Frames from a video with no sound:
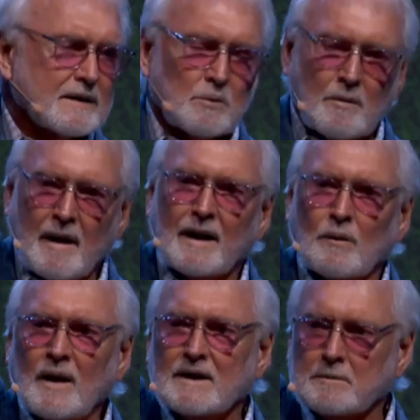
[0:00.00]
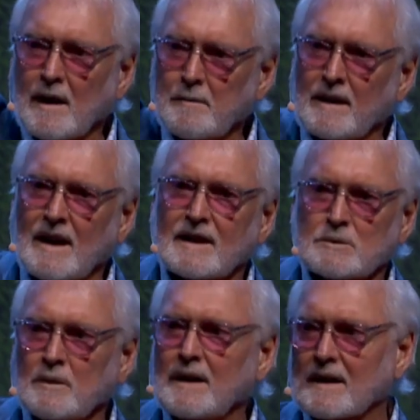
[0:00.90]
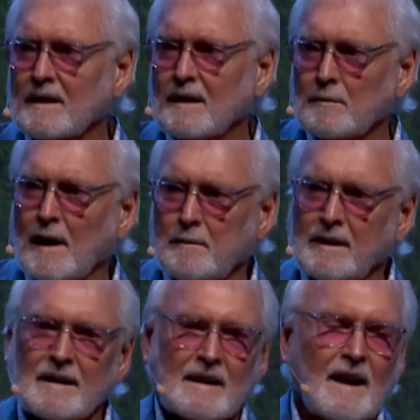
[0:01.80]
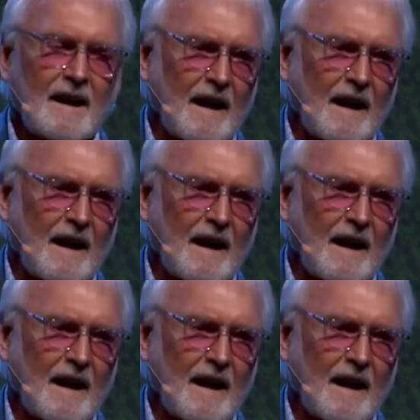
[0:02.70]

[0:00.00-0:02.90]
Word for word: We'll make arrangements. Might be next week, might be today.